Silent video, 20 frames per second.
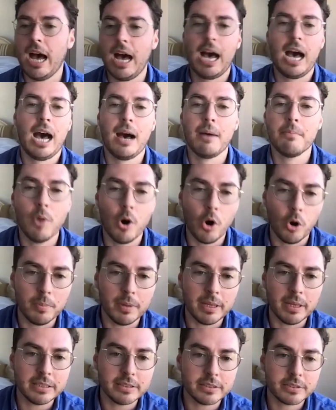aha
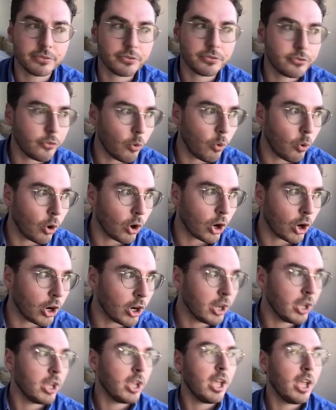moment
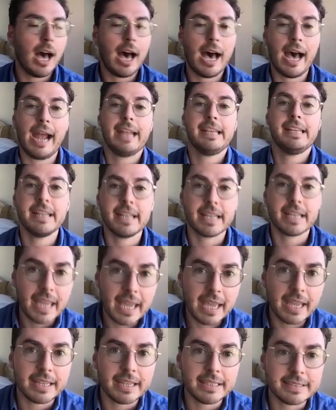for I need a
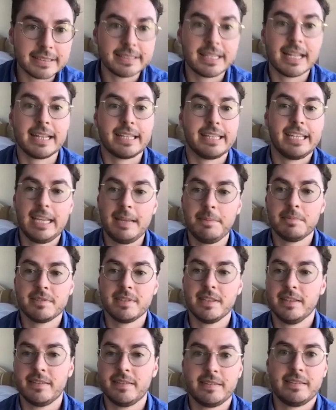case that keeps
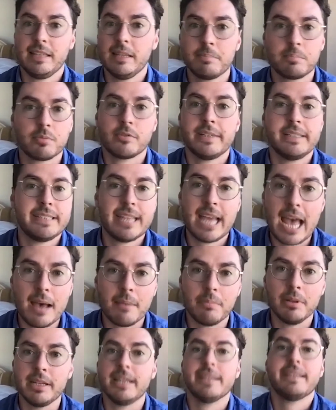this slippery
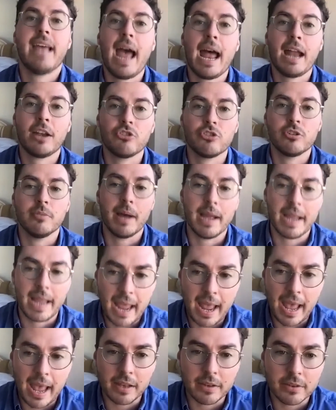tablet attached to my
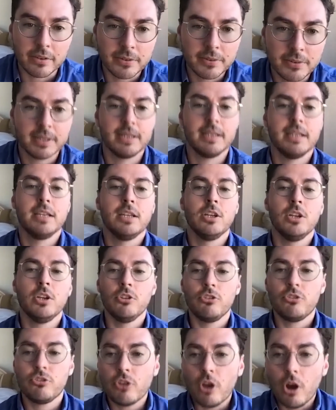hand.
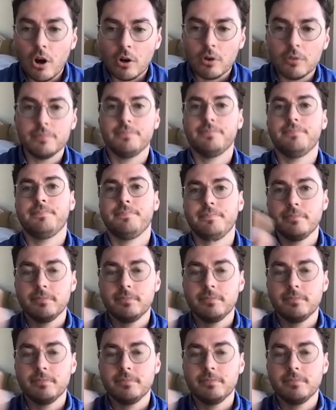So